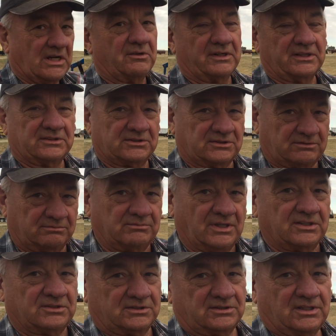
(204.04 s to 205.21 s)
out, it's
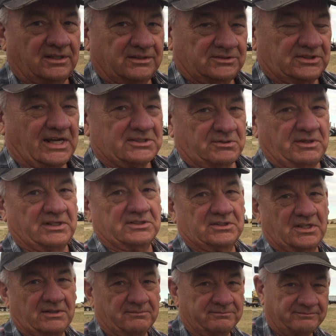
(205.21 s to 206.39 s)
saturated
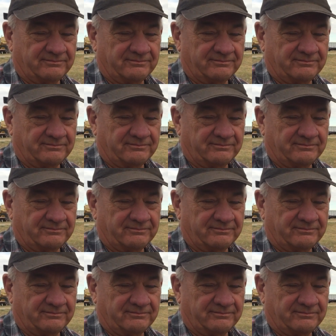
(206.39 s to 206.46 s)
steam.